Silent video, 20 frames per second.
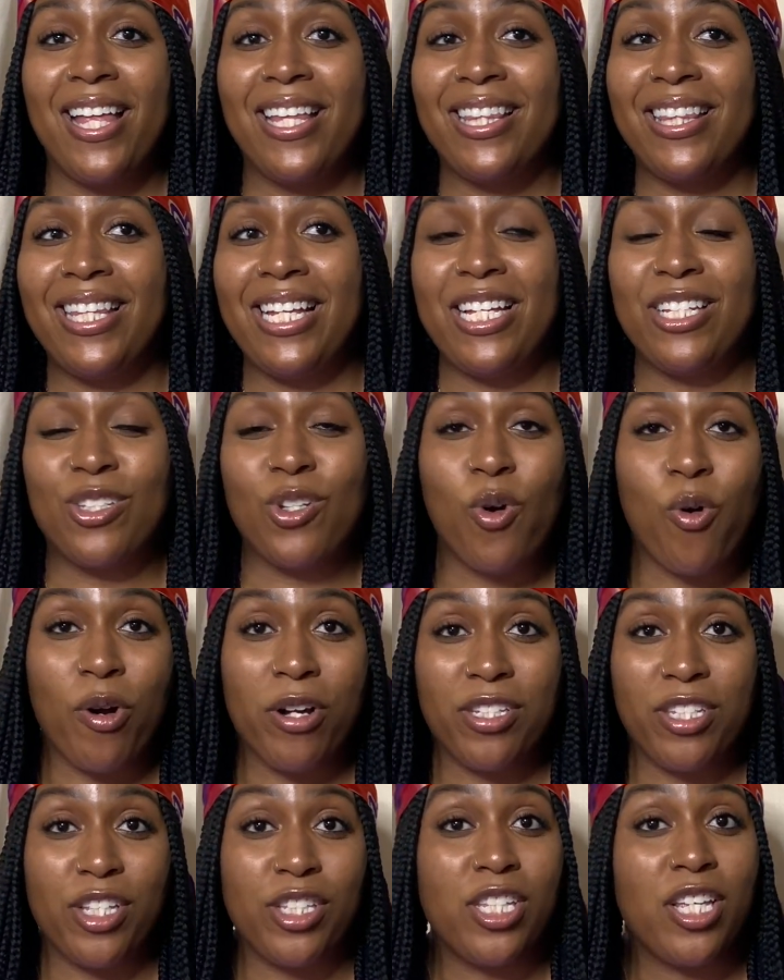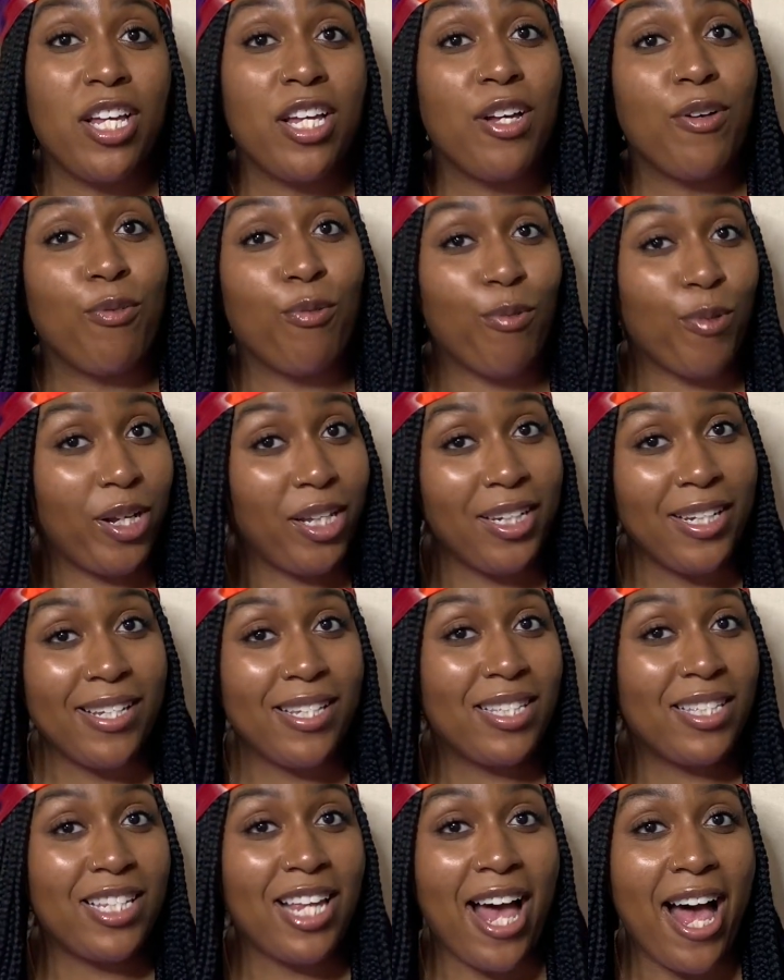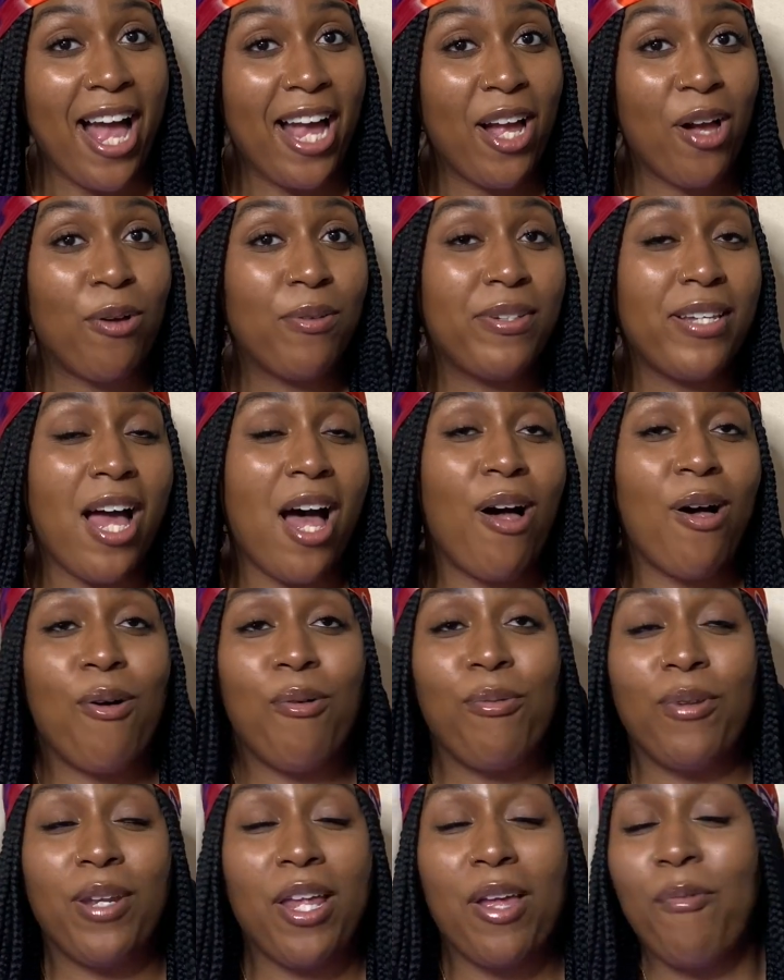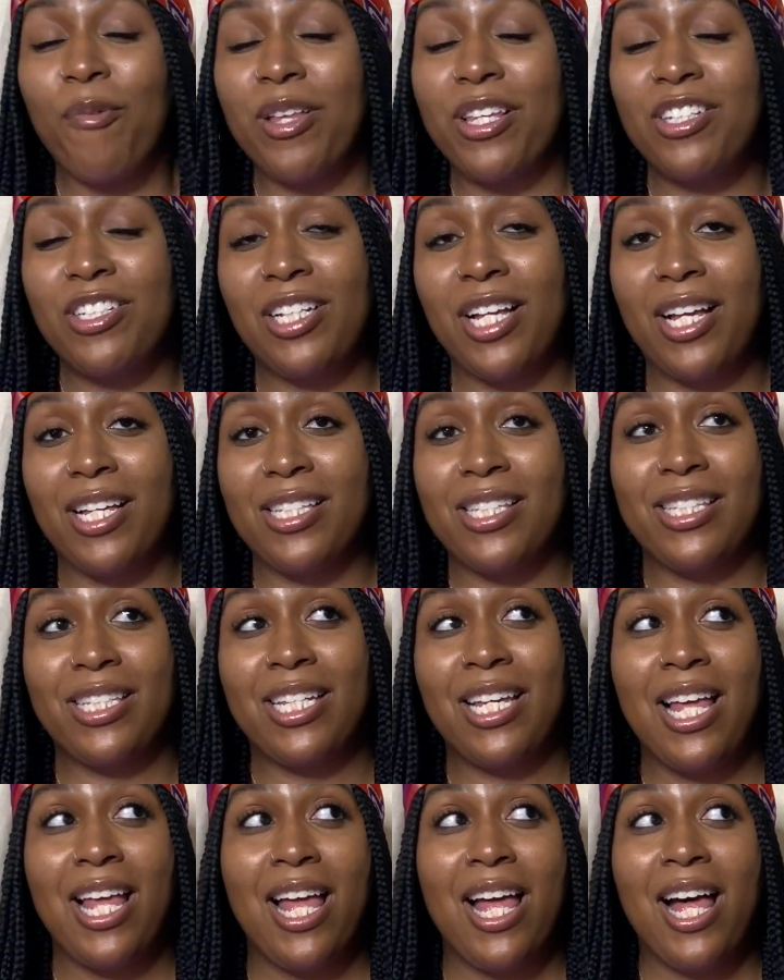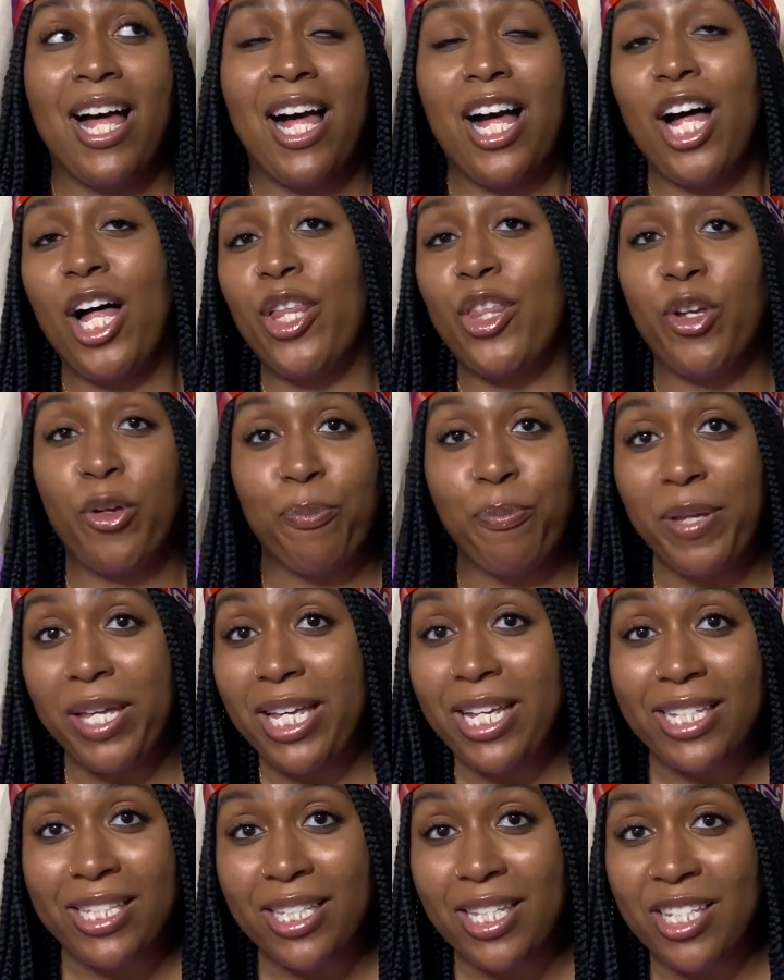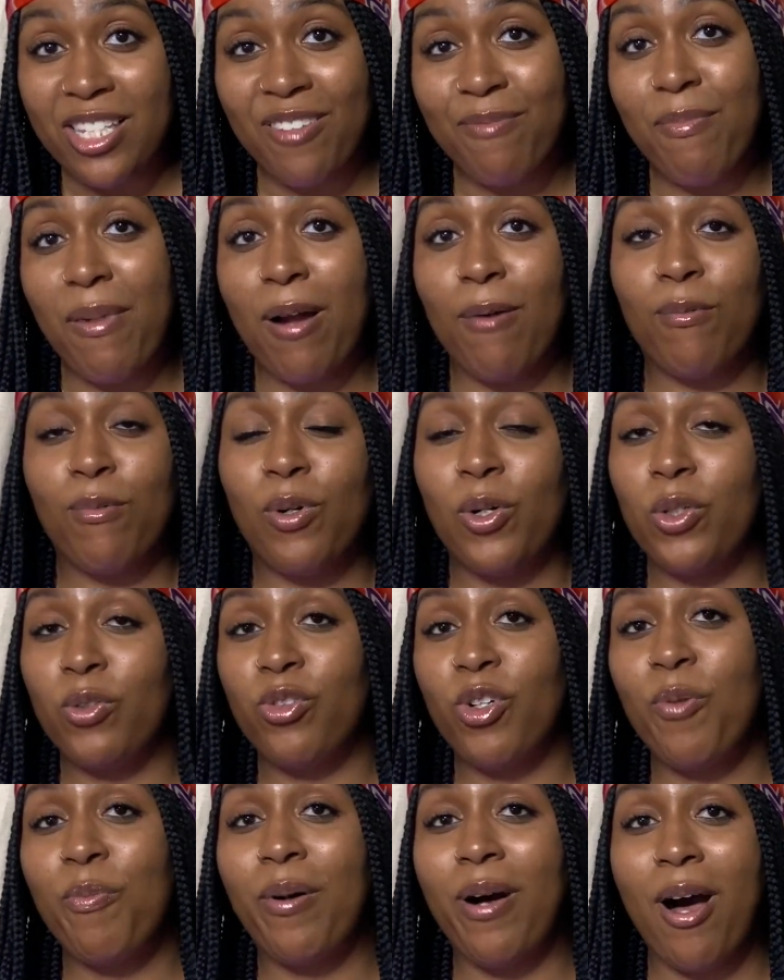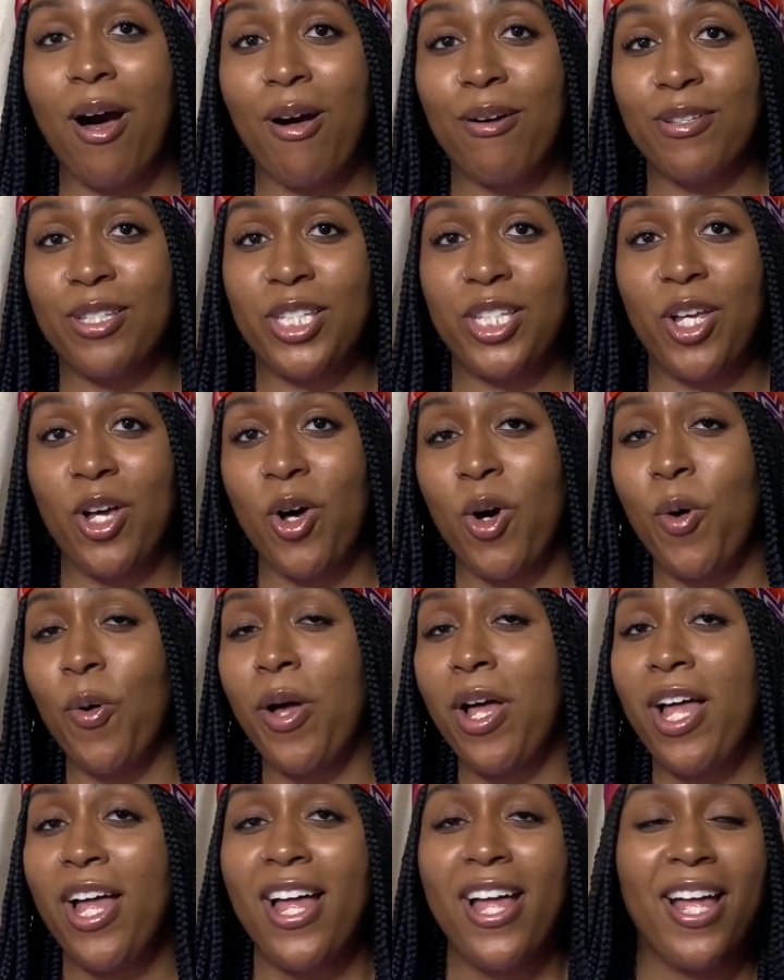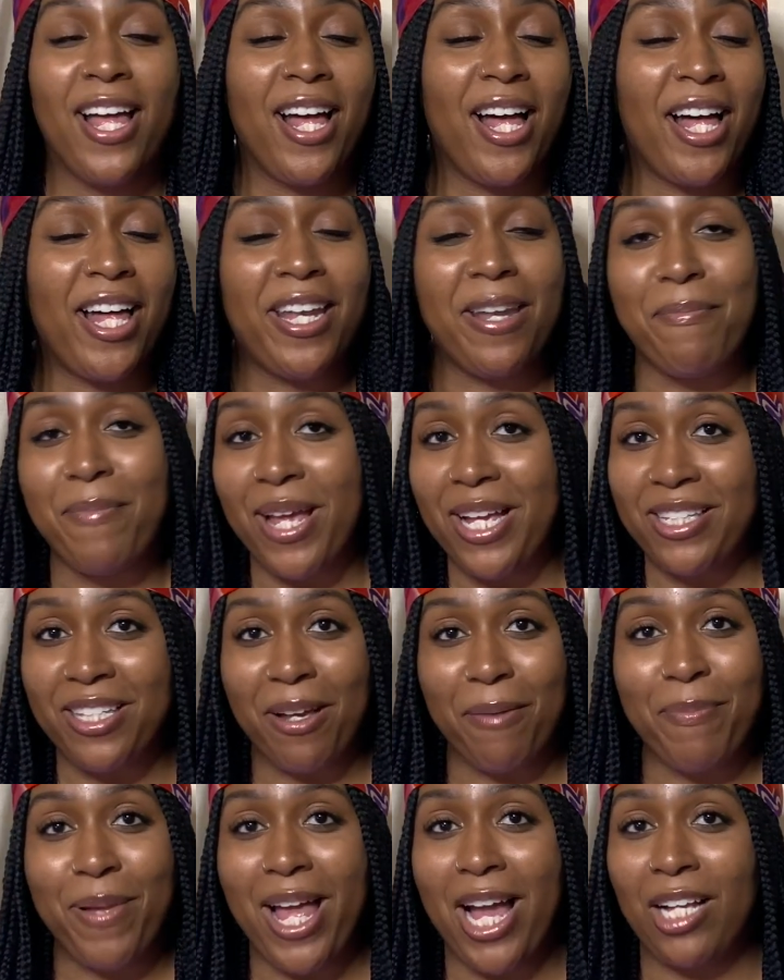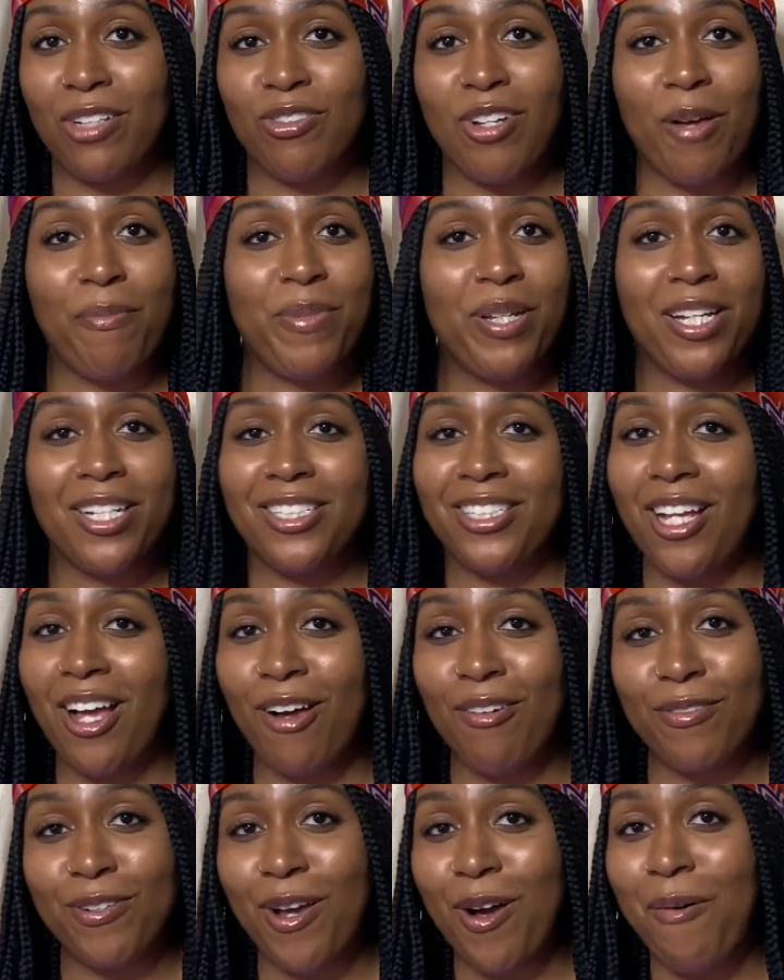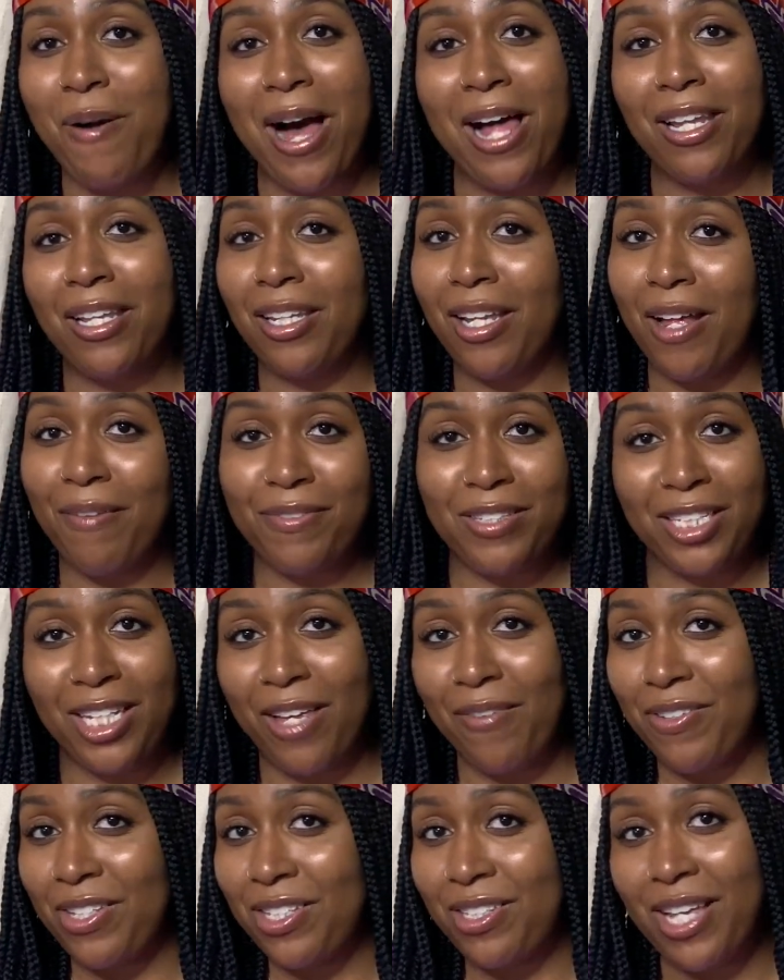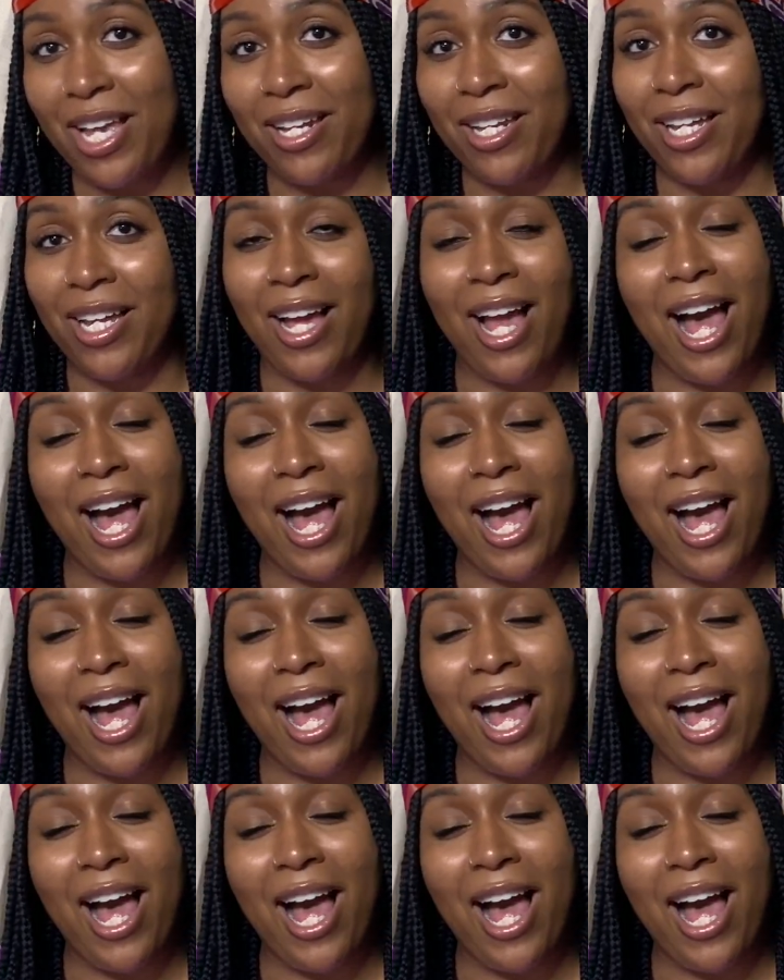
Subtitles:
these corsets really styled, not only with just other pieces of my wardrobe, but also an amazing backdrop, because y'all know I love to give a setting.